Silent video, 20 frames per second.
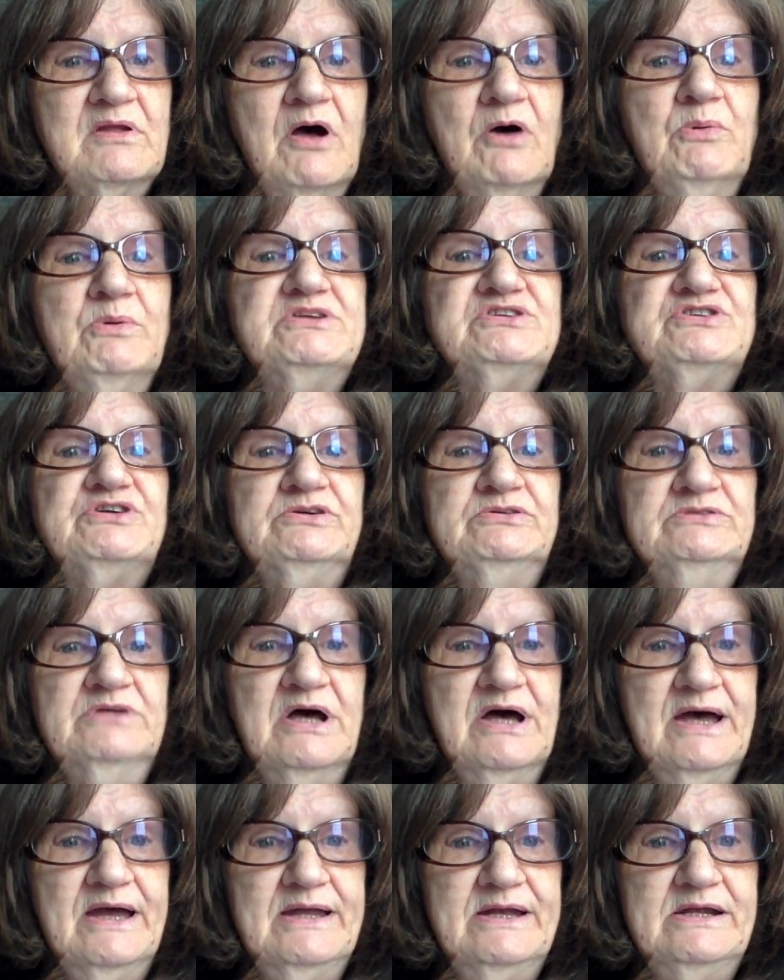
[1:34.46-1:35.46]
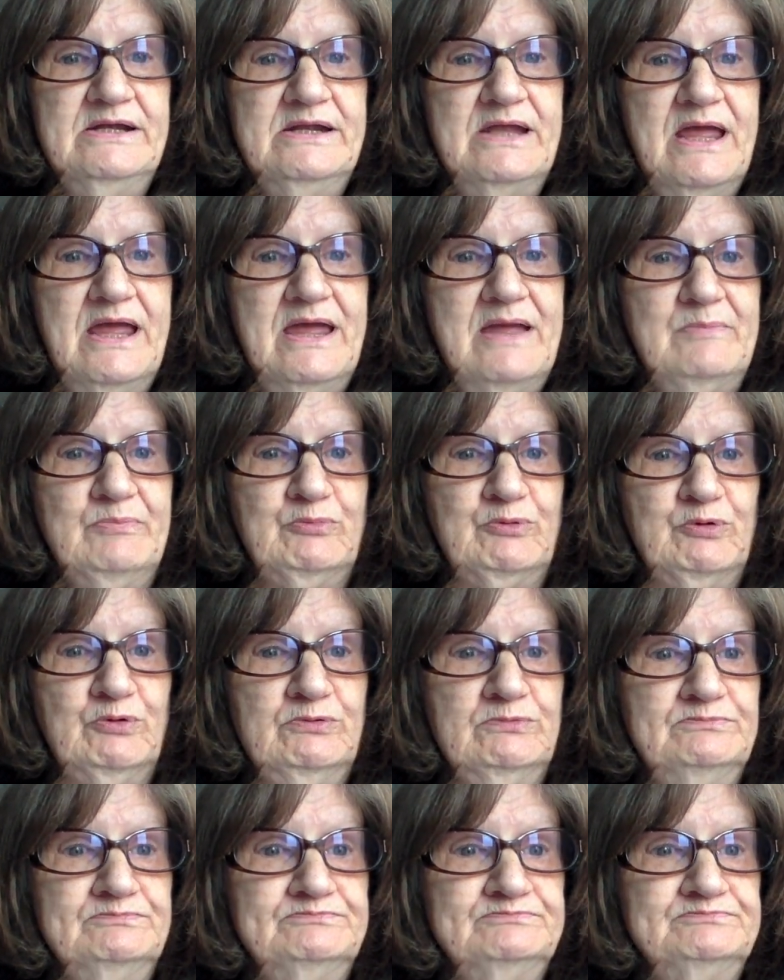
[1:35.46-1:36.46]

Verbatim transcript: oh, we turn nine in April.